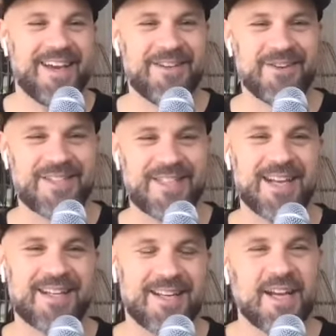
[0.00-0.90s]
you know
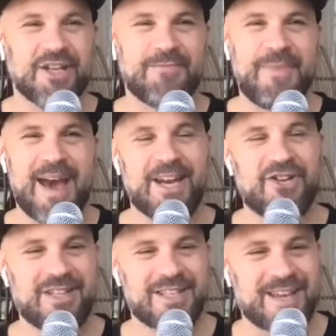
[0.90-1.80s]
setting
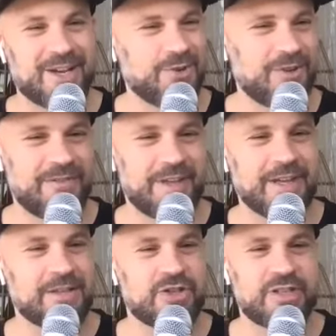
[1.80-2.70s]
managing the schedule of
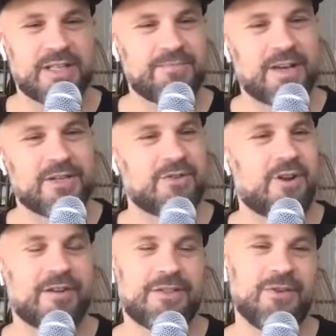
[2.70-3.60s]
things just isn't my
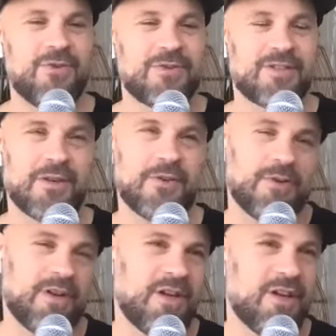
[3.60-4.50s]
strong suit
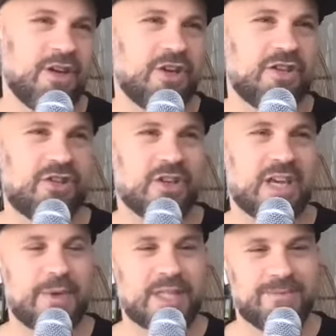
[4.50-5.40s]
so she'll
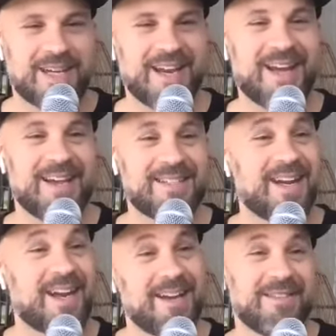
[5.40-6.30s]
give me some deadlines
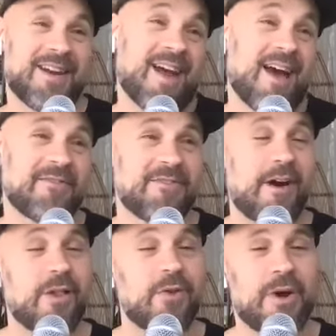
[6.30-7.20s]
that i then i have to
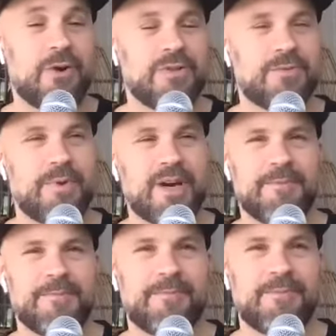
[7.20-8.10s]
follow those but
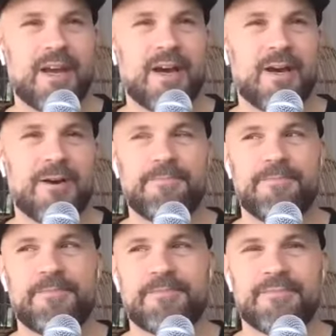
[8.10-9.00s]

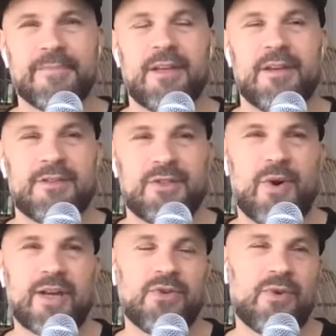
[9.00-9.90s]
um so
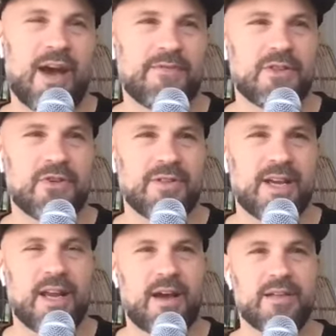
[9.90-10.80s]
i do have certain
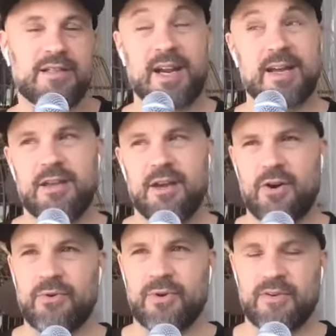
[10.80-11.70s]
deadlines and i you
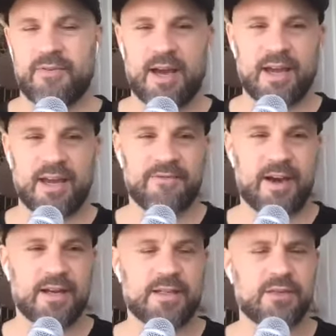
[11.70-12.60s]
know i get
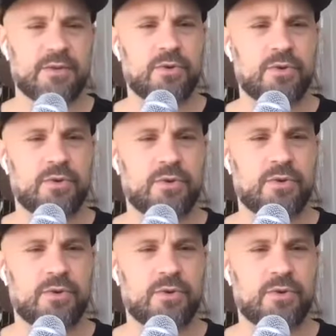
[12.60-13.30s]
invited to